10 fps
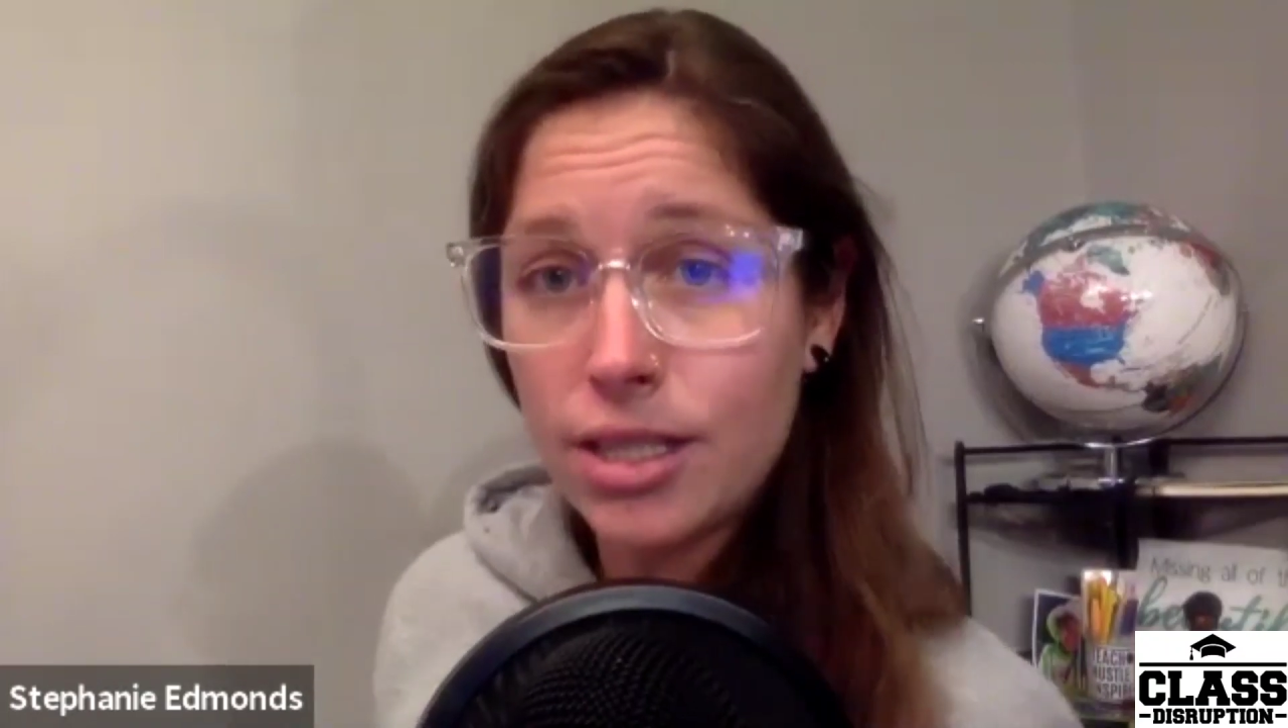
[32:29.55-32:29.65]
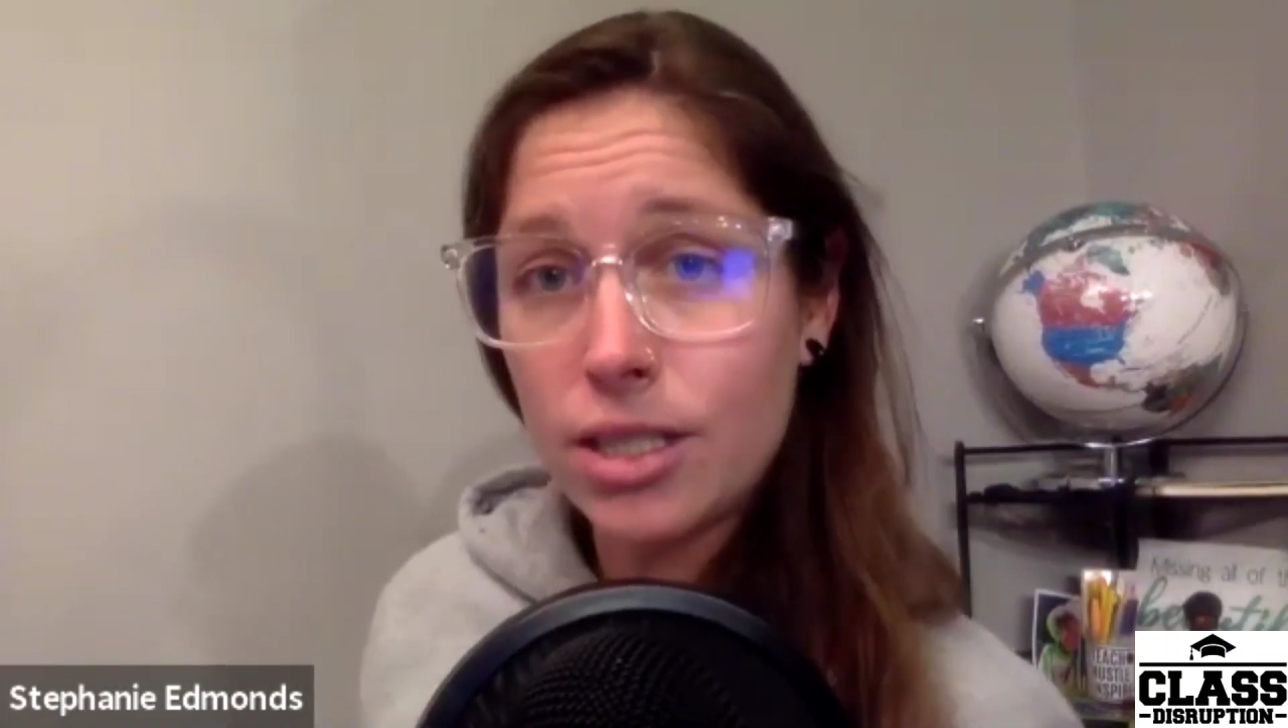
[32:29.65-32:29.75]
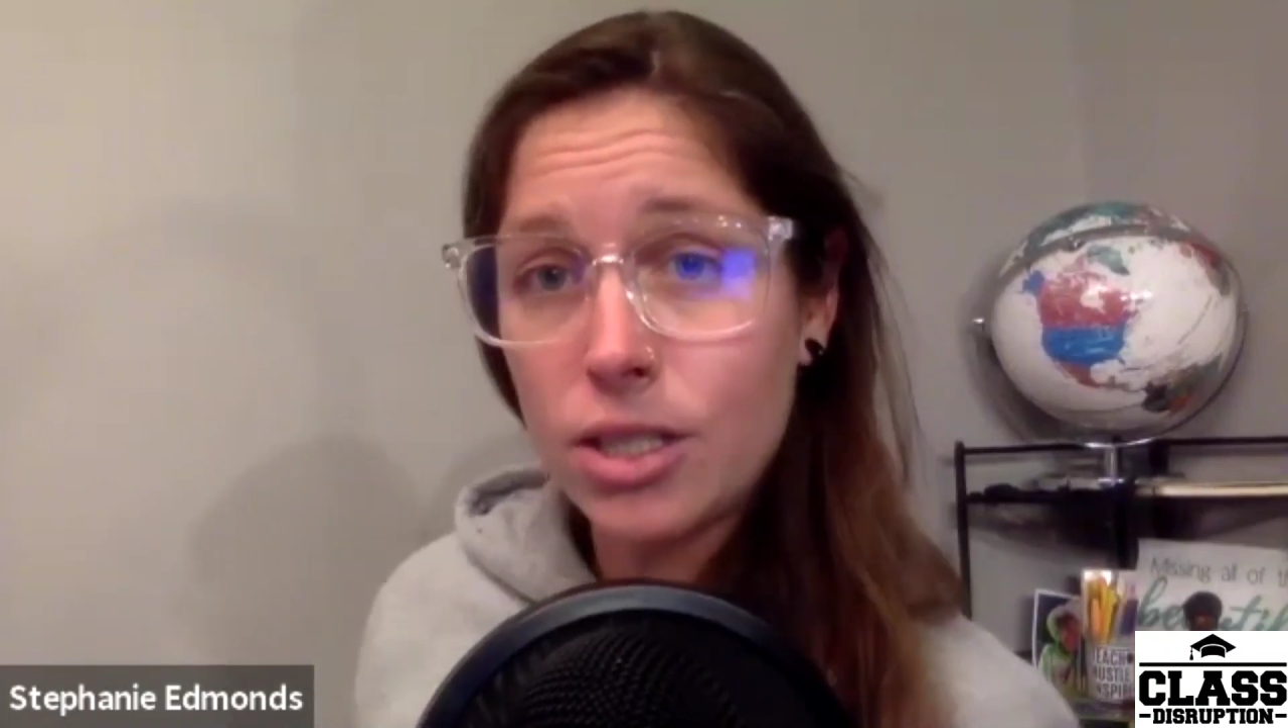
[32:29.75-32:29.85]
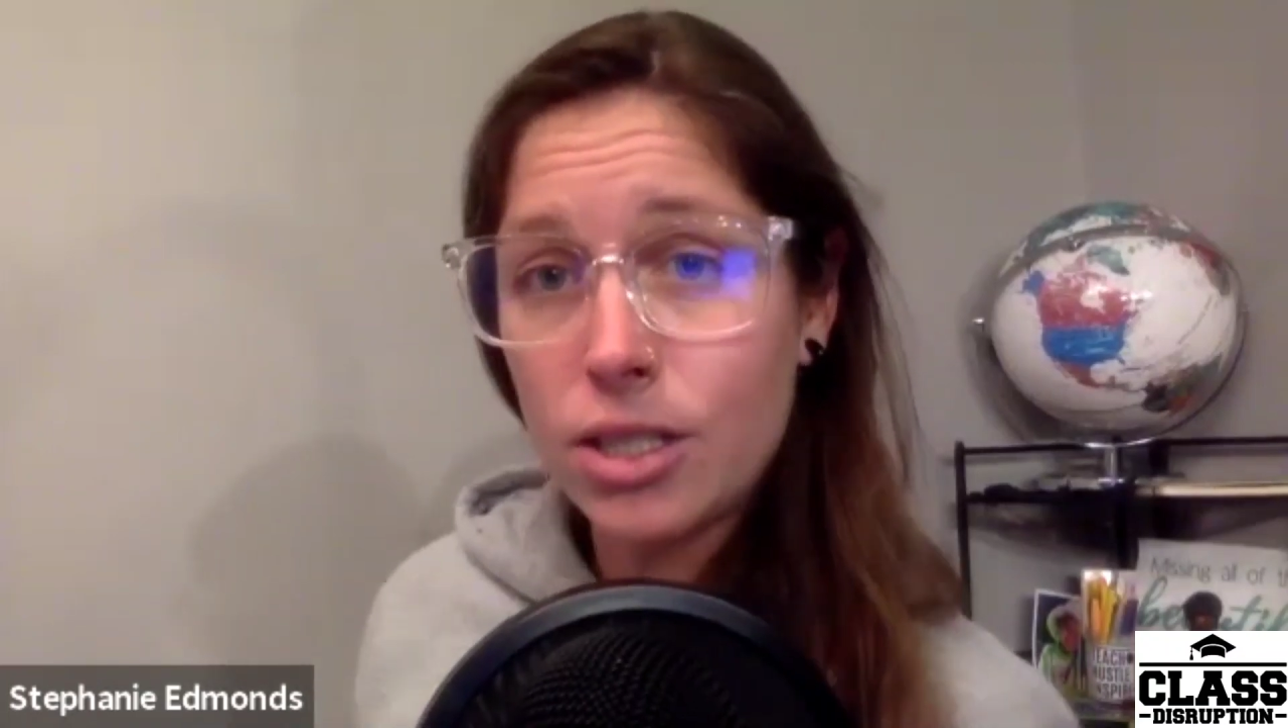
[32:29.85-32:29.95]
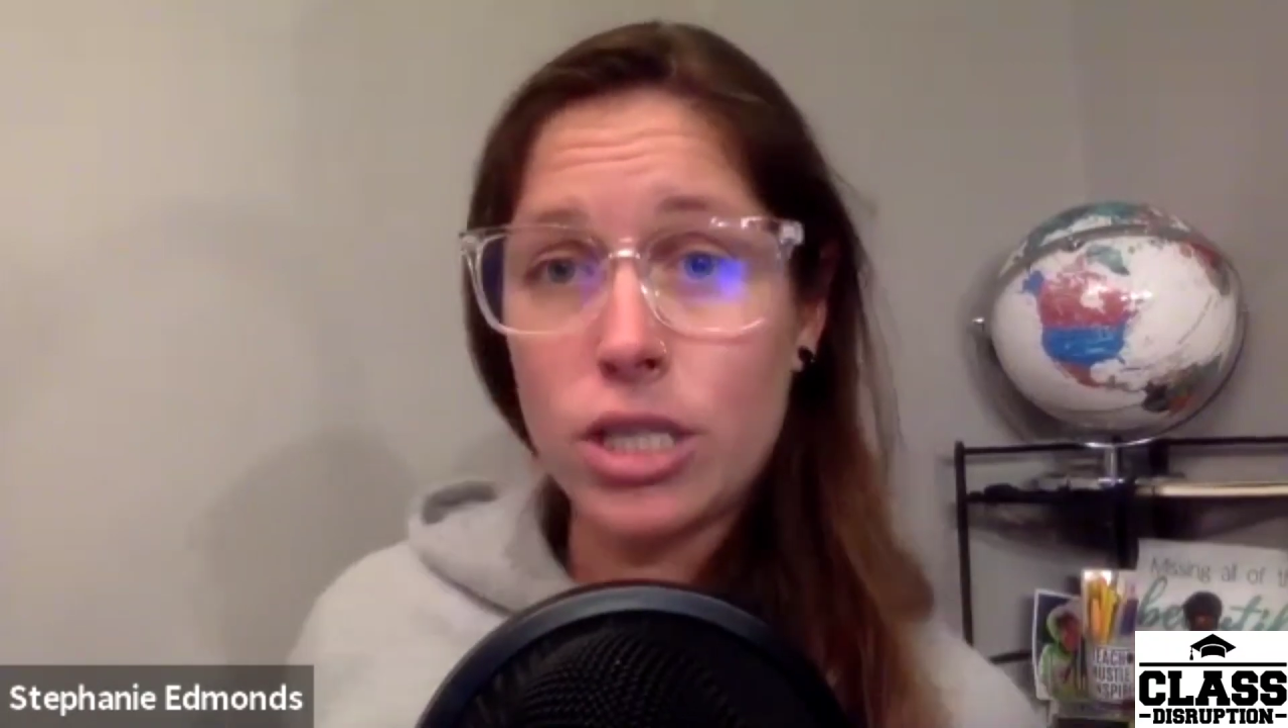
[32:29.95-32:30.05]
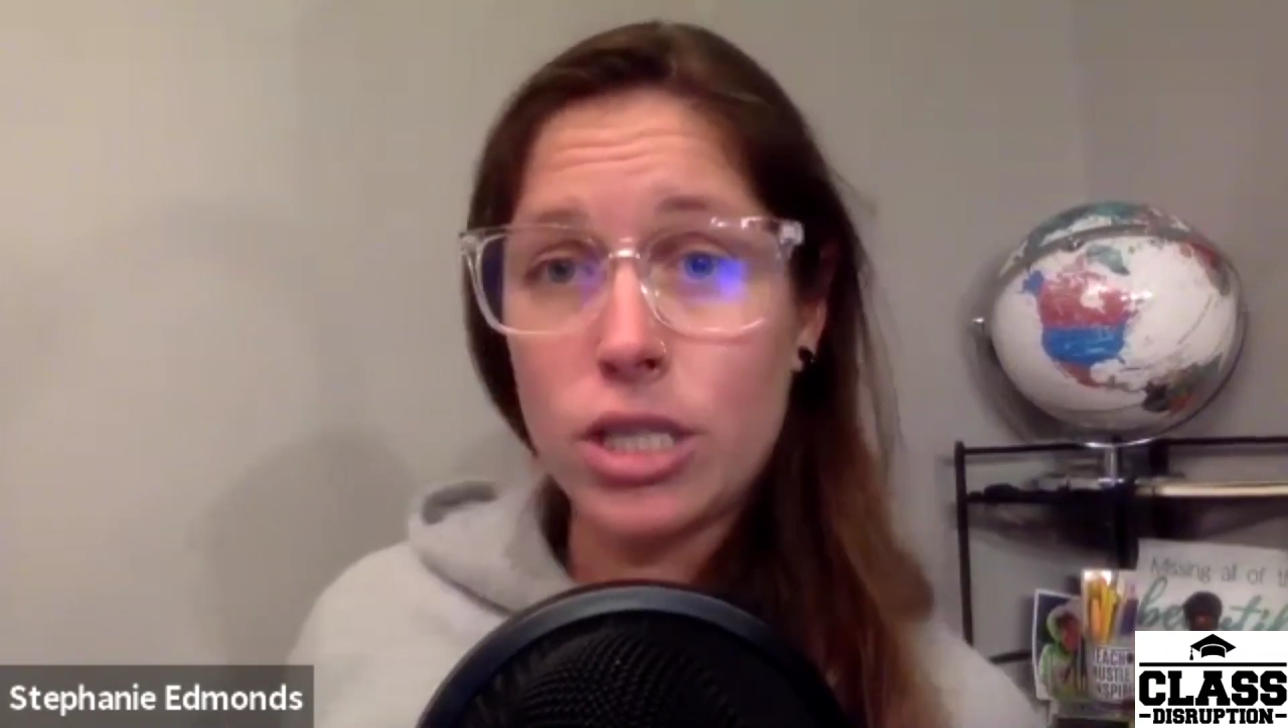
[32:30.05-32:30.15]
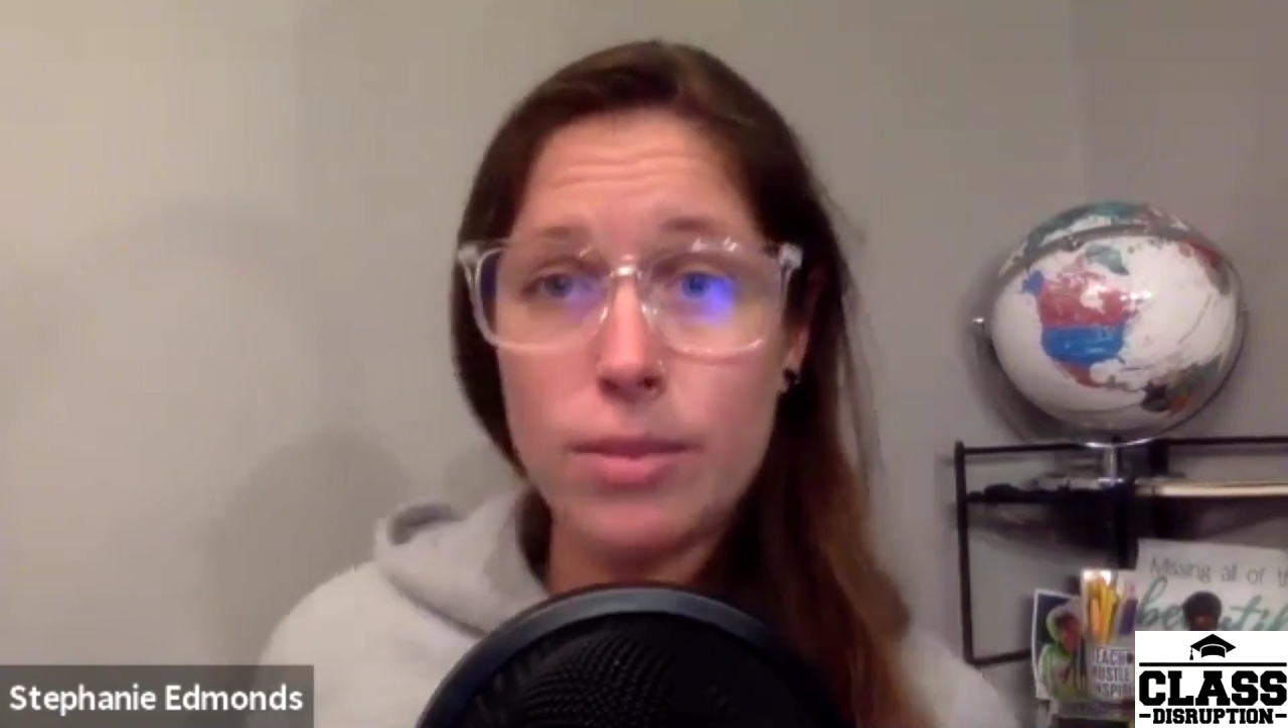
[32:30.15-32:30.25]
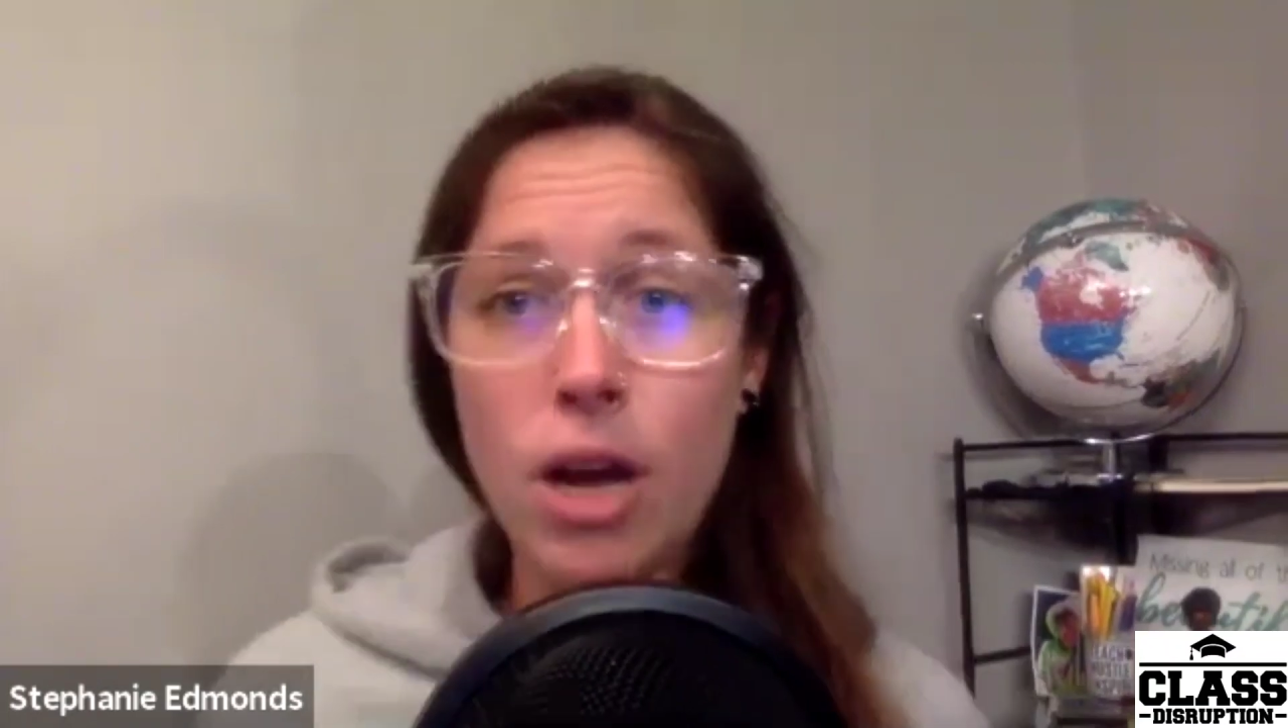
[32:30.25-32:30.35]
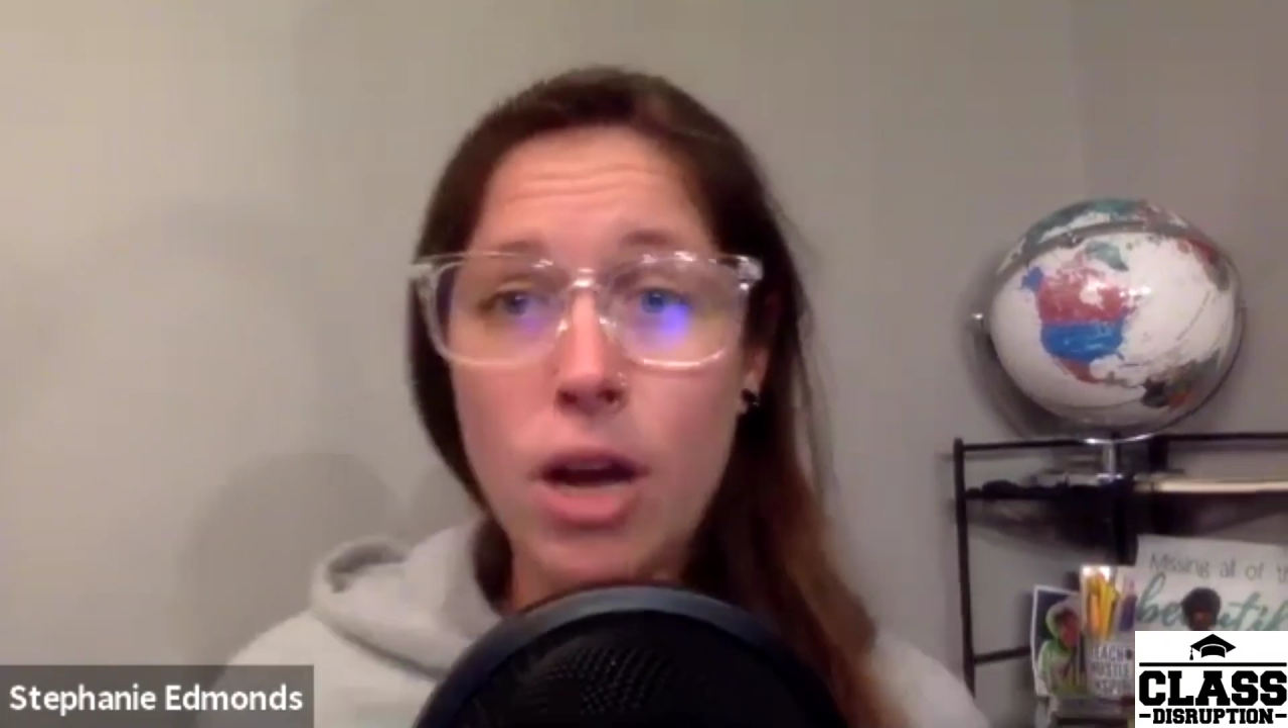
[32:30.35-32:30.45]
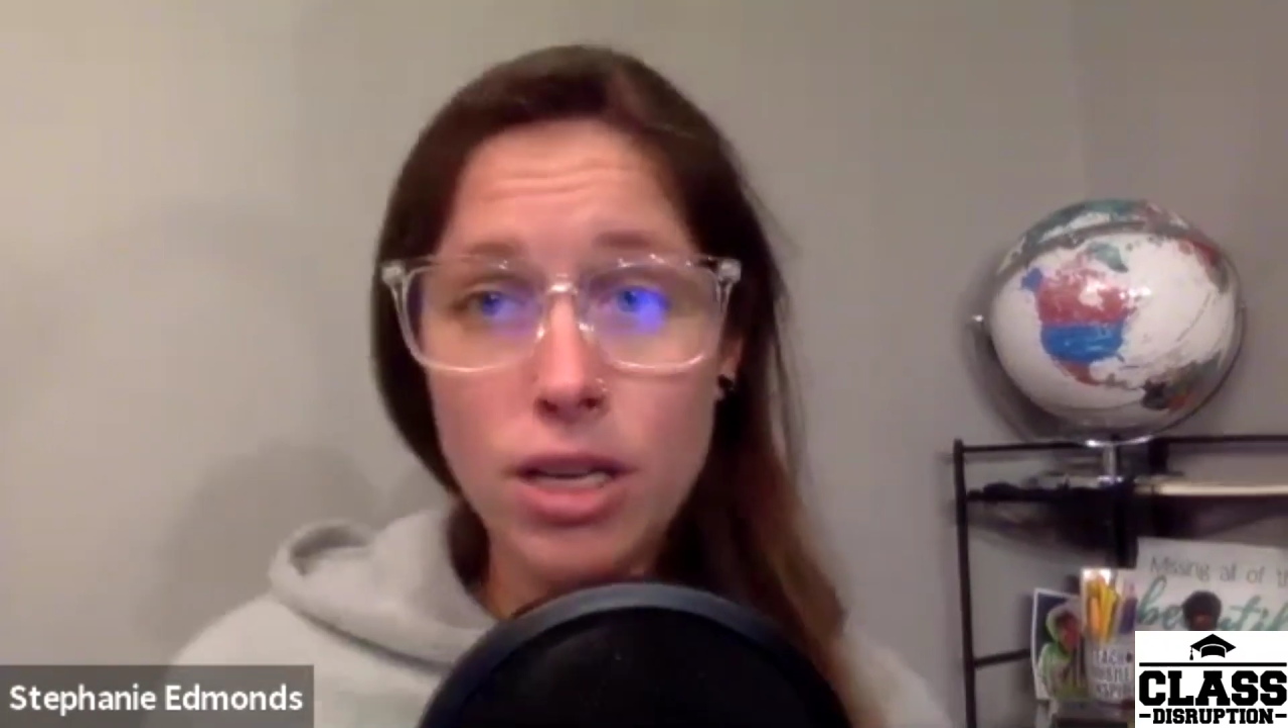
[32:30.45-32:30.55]
told us
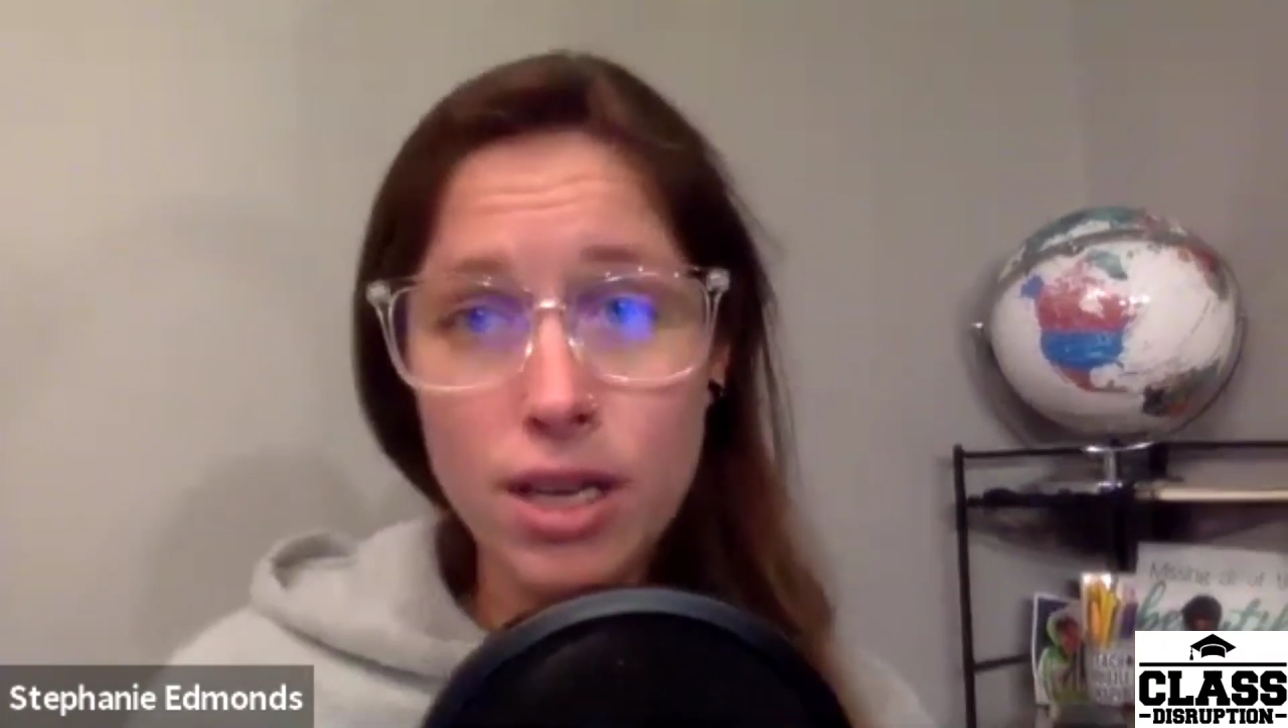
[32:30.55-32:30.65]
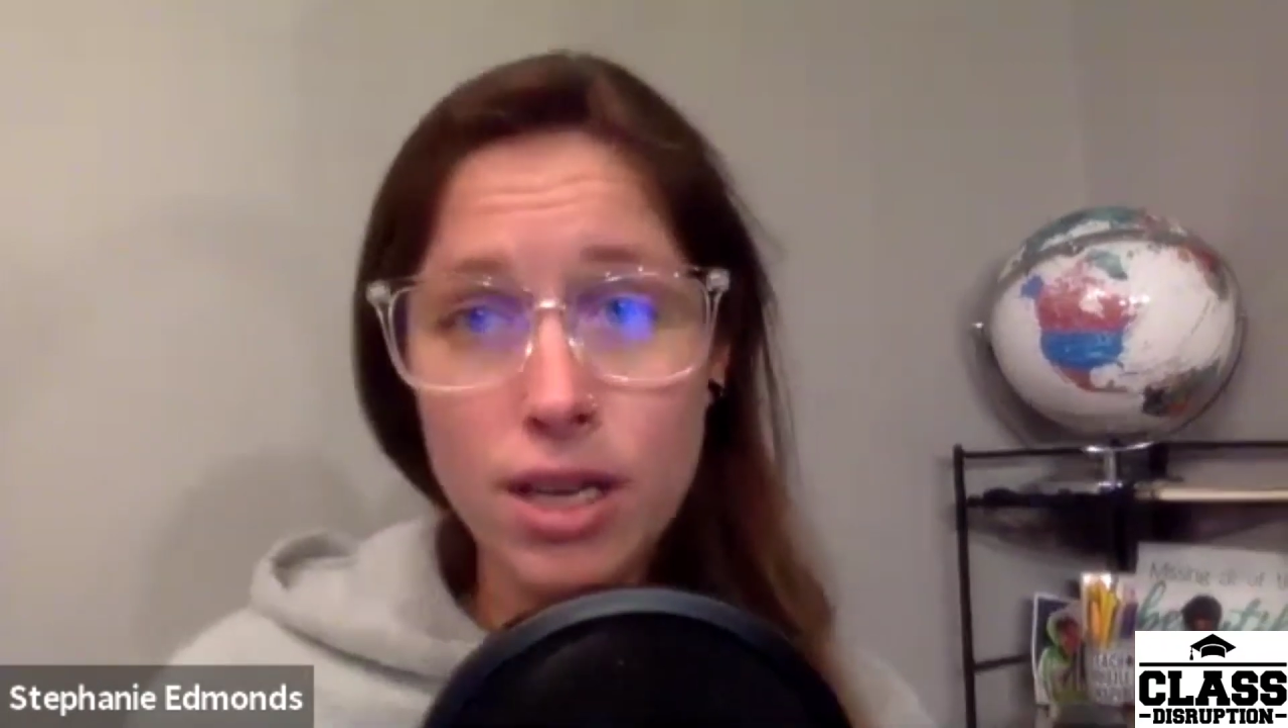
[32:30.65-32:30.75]
about?